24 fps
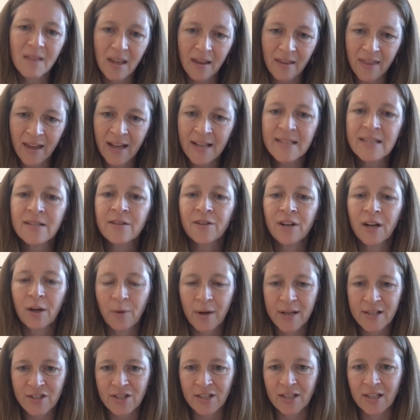That's a great
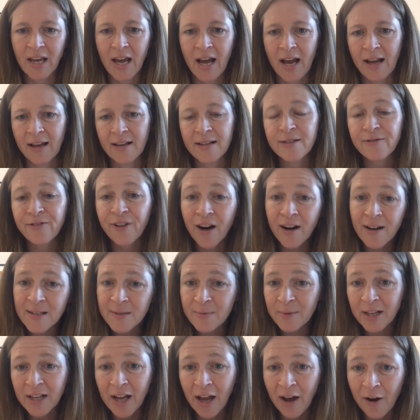question. Yeah, as far
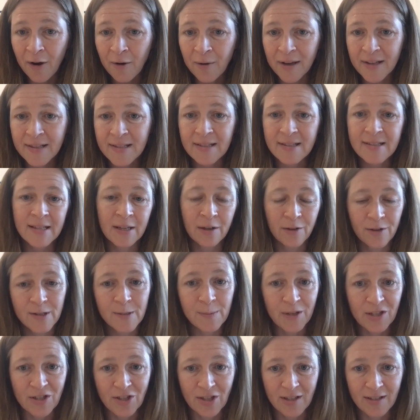as we know, it's a single
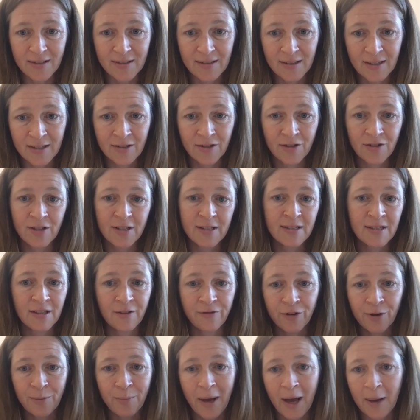species. These are okay. just
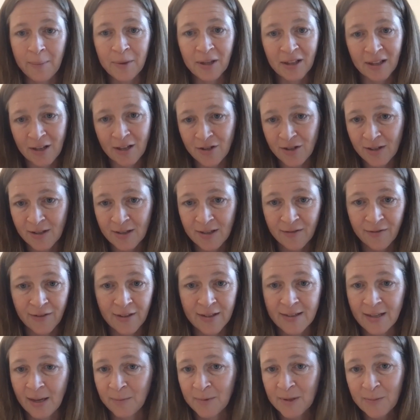different populations of the
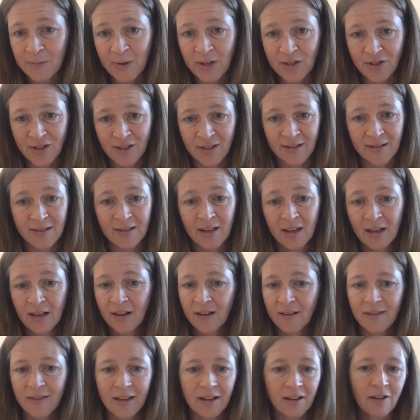same species
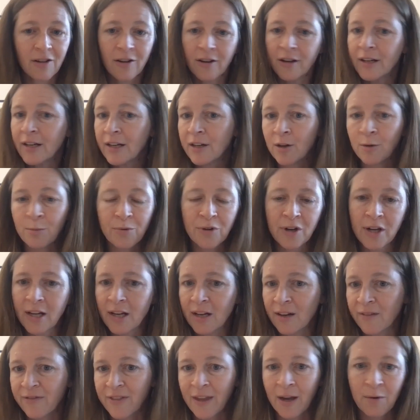that could
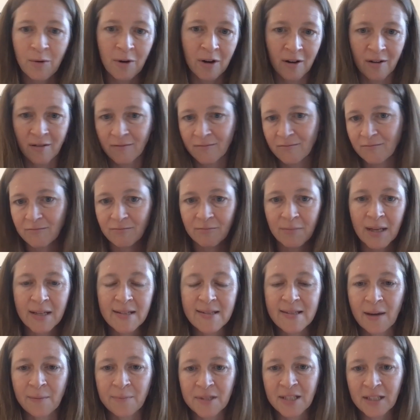interbreed if they were
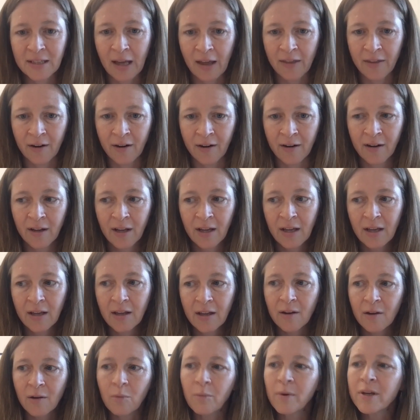mixed up together.
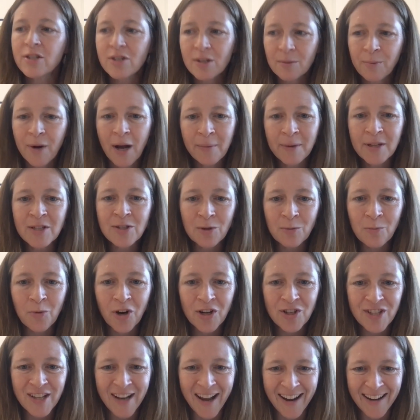We should probably do
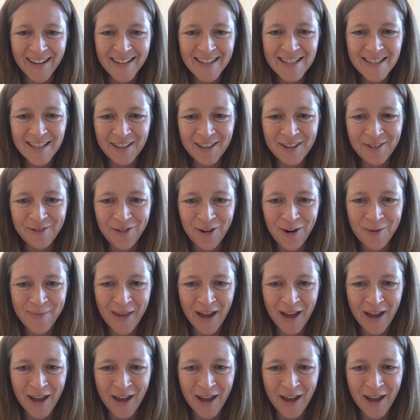more genetics to confirm